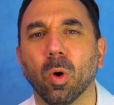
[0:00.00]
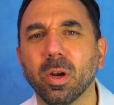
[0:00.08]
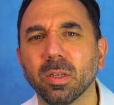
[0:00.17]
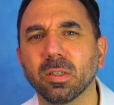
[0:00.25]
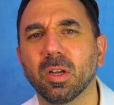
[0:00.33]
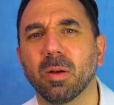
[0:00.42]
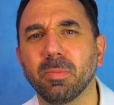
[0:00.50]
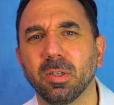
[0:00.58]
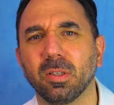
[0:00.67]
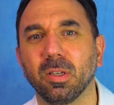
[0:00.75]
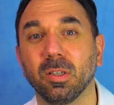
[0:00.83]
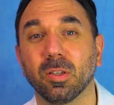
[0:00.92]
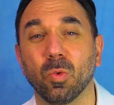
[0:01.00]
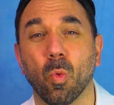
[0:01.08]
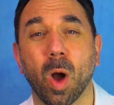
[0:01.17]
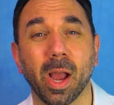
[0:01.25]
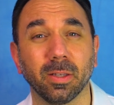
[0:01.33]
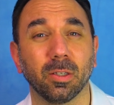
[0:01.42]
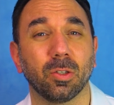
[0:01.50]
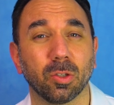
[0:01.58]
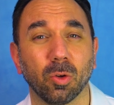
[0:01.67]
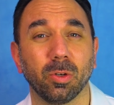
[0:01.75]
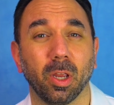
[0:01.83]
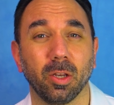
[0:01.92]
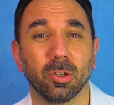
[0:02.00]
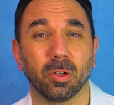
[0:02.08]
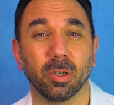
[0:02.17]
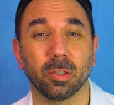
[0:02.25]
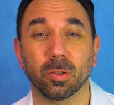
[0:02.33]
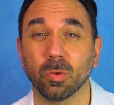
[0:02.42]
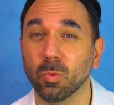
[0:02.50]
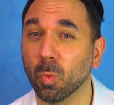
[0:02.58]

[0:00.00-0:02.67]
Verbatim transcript: What is gum disease and why is it so dangerous?